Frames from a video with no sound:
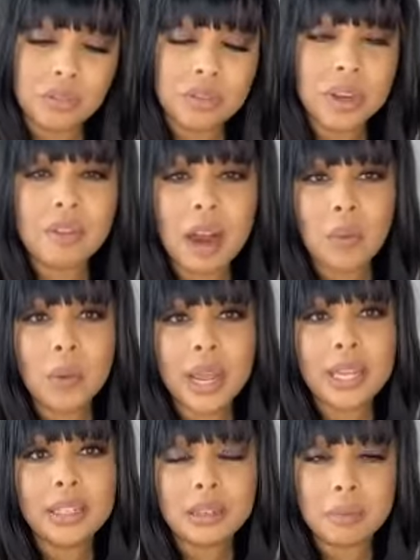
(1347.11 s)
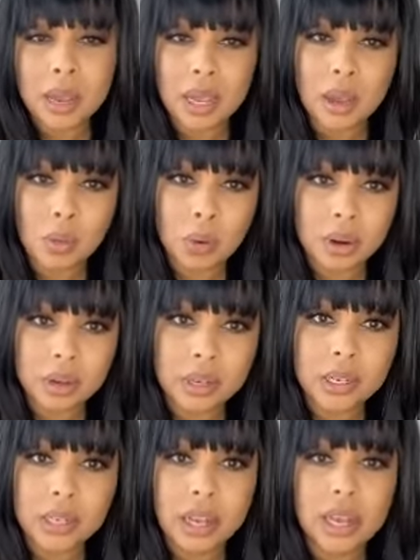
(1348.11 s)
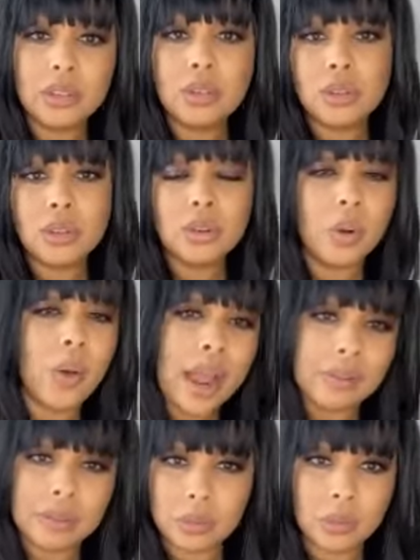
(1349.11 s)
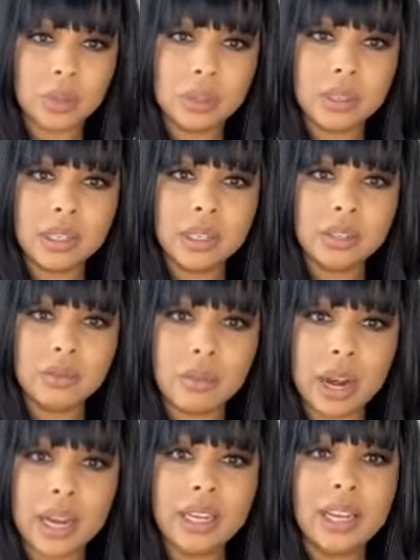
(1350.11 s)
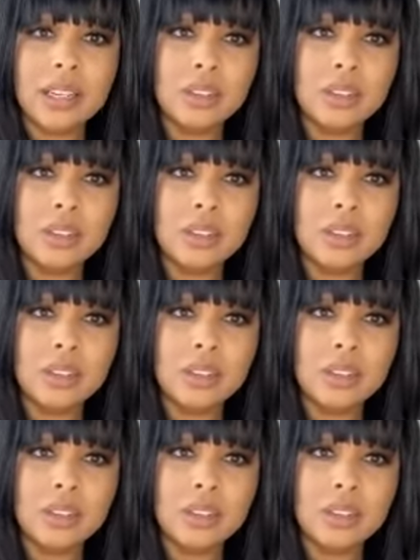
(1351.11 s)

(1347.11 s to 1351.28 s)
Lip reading: figure out ways to make it work until you don't have to work, right?